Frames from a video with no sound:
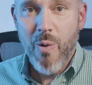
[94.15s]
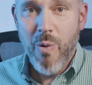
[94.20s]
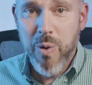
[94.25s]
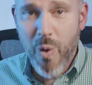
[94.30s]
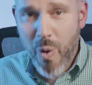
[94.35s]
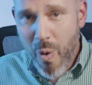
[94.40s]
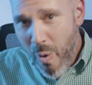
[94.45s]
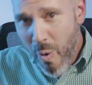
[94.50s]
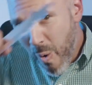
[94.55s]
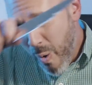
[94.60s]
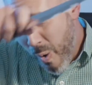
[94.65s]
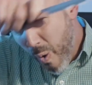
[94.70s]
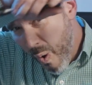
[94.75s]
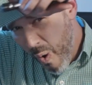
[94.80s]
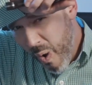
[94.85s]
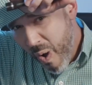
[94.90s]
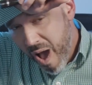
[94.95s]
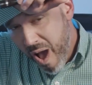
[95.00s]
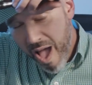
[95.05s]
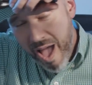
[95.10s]
Whew.
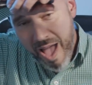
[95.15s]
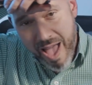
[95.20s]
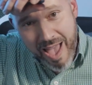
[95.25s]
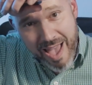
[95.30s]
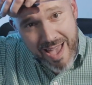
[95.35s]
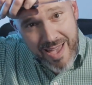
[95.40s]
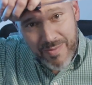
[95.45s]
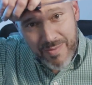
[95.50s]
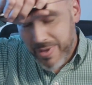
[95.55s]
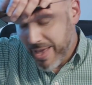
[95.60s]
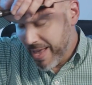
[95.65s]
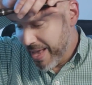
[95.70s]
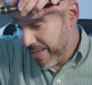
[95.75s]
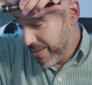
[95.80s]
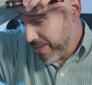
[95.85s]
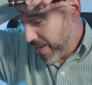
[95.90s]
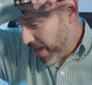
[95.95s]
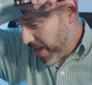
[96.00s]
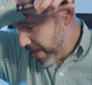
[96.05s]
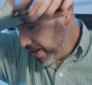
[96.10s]
Yeah,
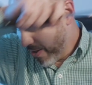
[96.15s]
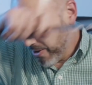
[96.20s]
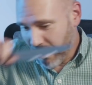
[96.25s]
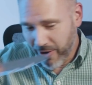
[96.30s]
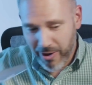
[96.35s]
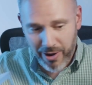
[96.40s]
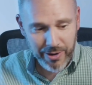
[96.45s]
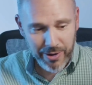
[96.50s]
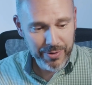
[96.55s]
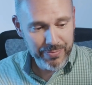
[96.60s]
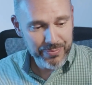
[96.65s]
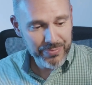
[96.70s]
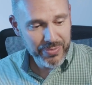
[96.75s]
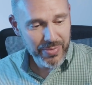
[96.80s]
that's hard.